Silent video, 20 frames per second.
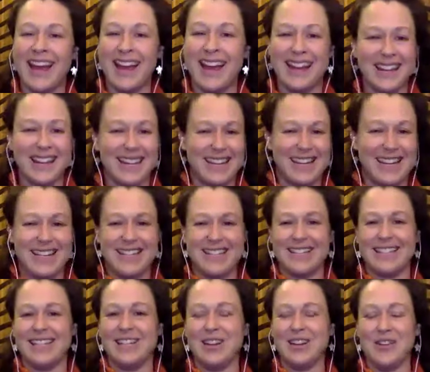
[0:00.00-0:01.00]
I can
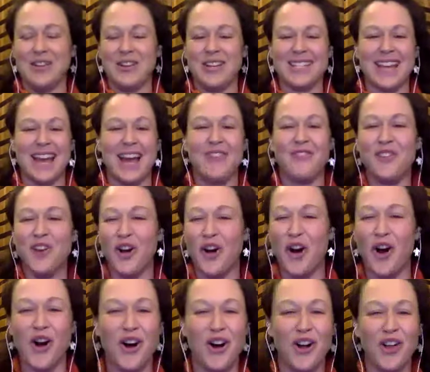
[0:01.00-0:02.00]
easily notice I feel
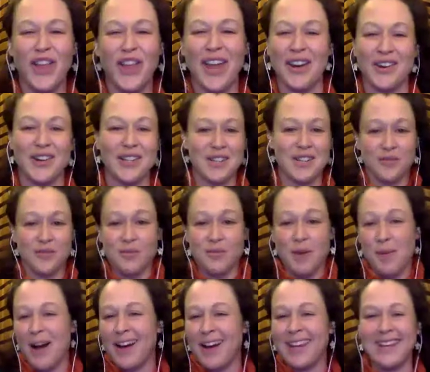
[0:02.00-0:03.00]
all the areas of
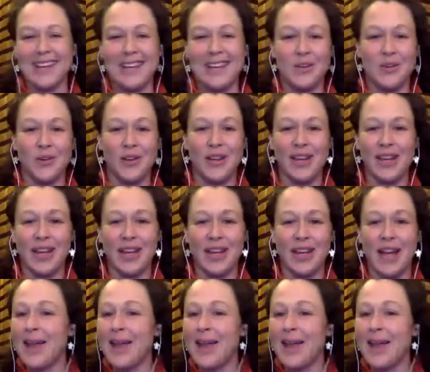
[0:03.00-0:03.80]
my body equally.